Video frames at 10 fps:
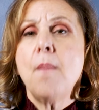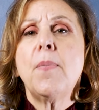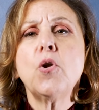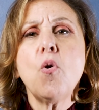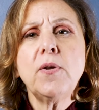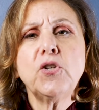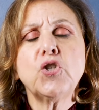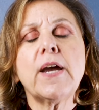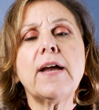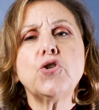But always
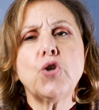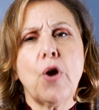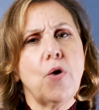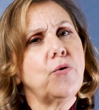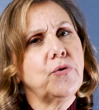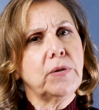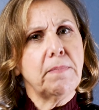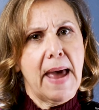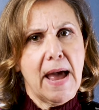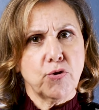check out your owner's
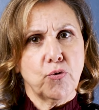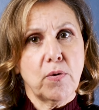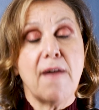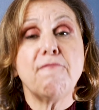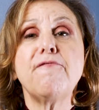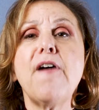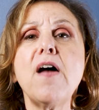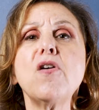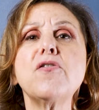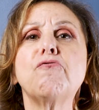manual and
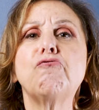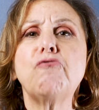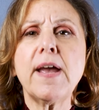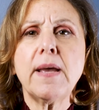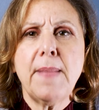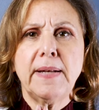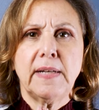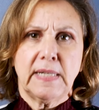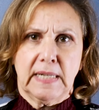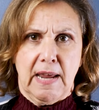follow the
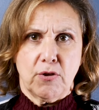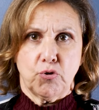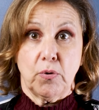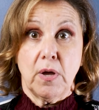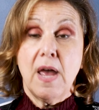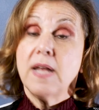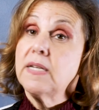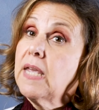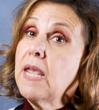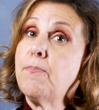recommended schedule
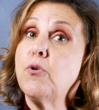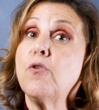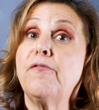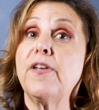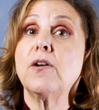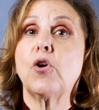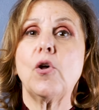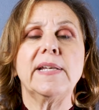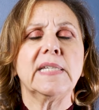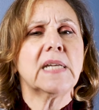to keep your
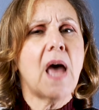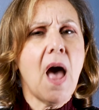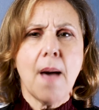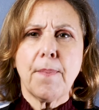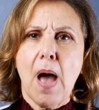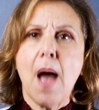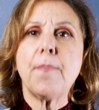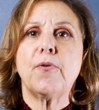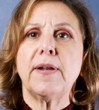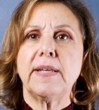vehicle in top
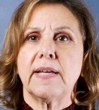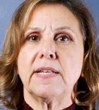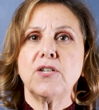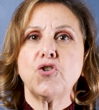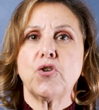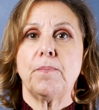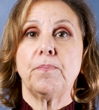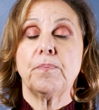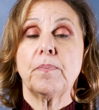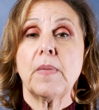operating condition
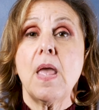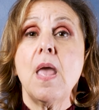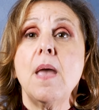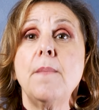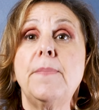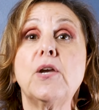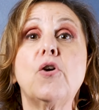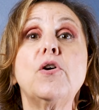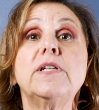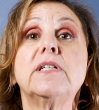
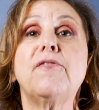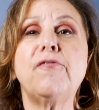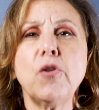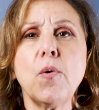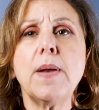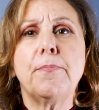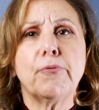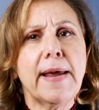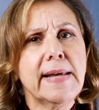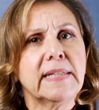because the fluid
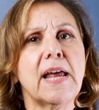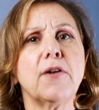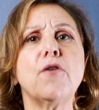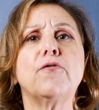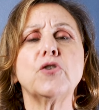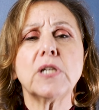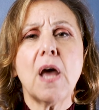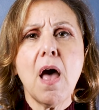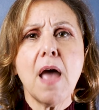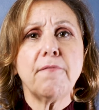breaks down over
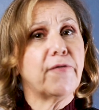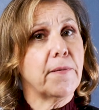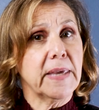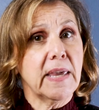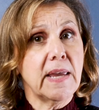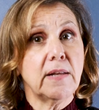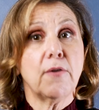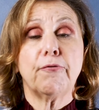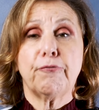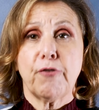time from heat,
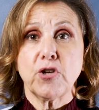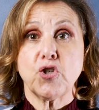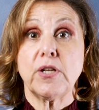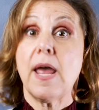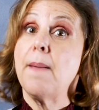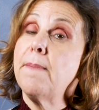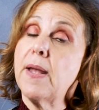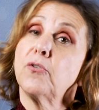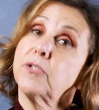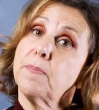friction, and
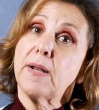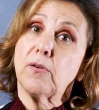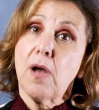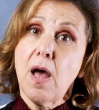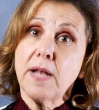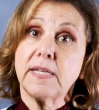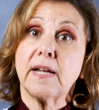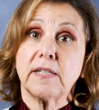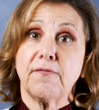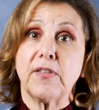metal to metal
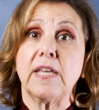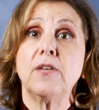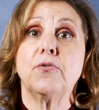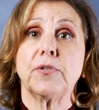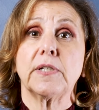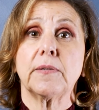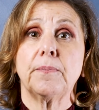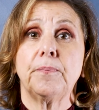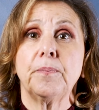contact of the gears.